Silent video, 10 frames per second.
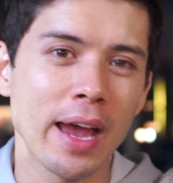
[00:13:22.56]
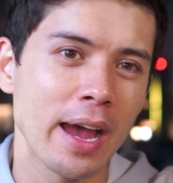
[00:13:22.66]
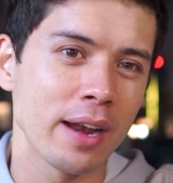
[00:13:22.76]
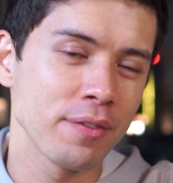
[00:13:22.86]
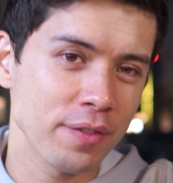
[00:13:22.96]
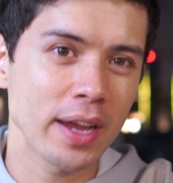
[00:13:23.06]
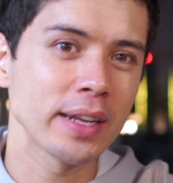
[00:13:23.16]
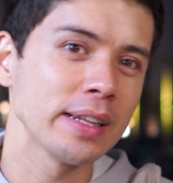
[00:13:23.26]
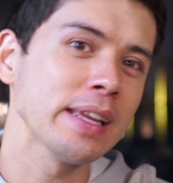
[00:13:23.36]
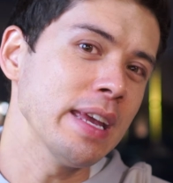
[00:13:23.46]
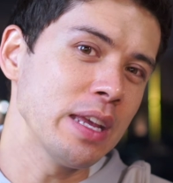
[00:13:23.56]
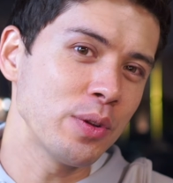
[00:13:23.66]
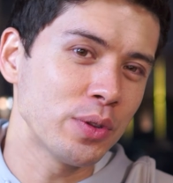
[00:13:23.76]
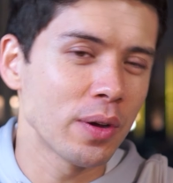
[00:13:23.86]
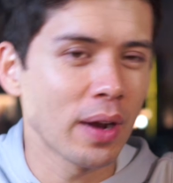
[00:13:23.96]
And finally,
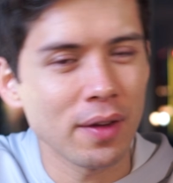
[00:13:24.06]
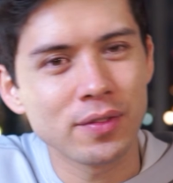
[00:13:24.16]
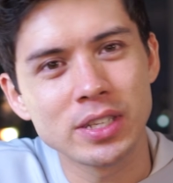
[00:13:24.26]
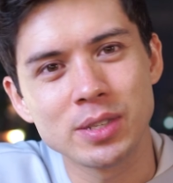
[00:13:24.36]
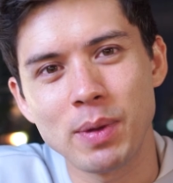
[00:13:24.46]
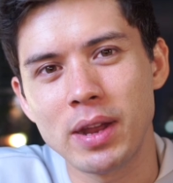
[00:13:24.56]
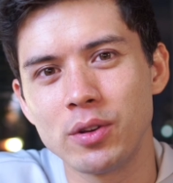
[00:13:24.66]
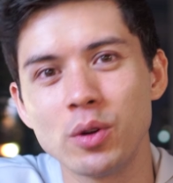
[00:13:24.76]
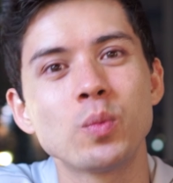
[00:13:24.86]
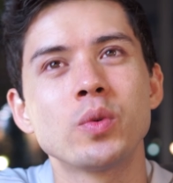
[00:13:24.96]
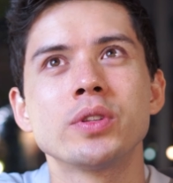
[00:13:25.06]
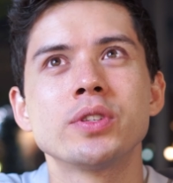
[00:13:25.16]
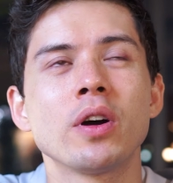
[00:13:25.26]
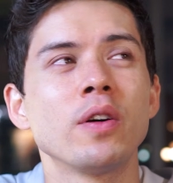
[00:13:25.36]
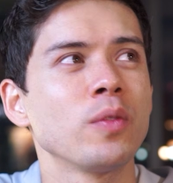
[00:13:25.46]
you don't have to spend
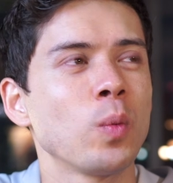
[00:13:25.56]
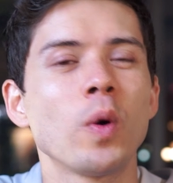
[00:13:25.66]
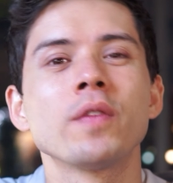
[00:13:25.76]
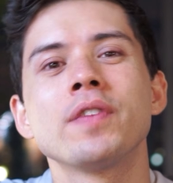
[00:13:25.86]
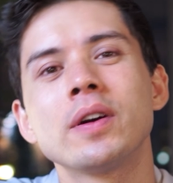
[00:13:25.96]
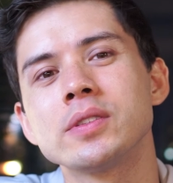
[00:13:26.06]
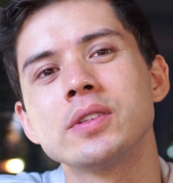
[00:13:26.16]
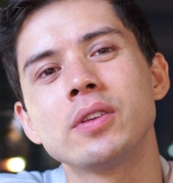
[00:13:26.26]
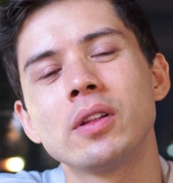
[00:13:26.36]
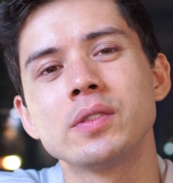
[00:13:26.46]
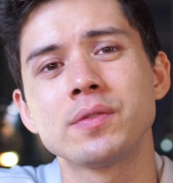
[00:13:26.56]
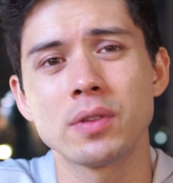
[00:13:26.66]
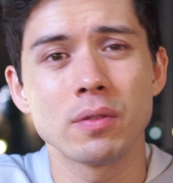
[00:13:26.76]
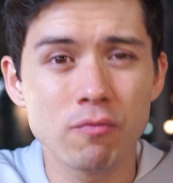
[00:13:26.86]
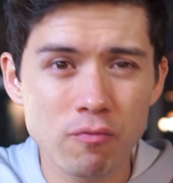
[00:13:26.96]
upwards of $1,000
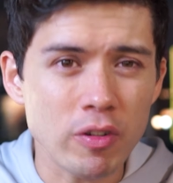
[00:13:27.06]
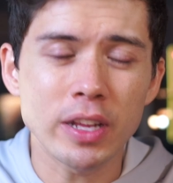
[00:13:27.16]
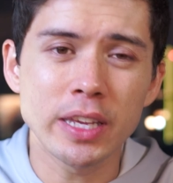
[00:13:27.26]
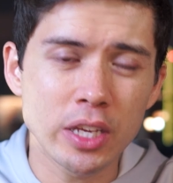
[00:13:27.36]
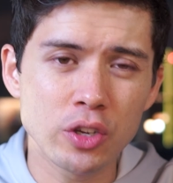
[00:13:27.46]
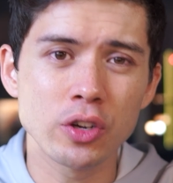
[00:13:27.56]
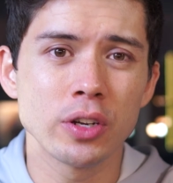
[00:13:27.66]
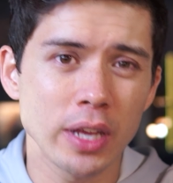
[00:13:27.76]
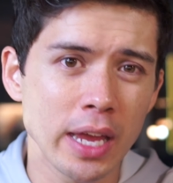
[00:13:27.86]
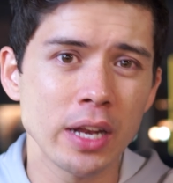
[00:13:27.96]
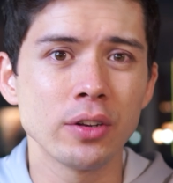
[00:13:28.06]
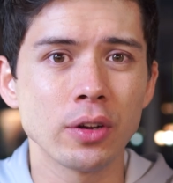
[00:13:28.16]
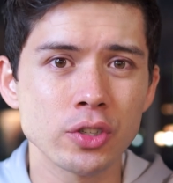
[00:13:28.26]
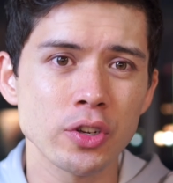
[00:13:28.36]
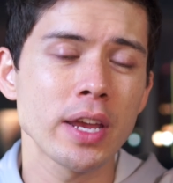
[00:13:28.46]
for a really good
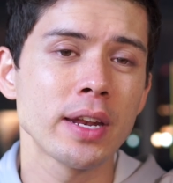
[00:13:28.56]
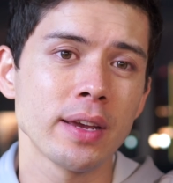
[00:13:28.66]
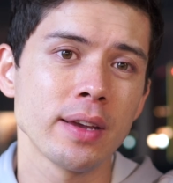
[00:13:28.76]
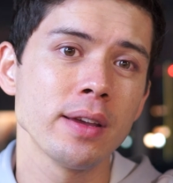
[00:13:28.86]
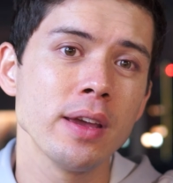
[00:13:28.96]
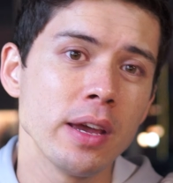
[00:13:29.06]
indoor trainer,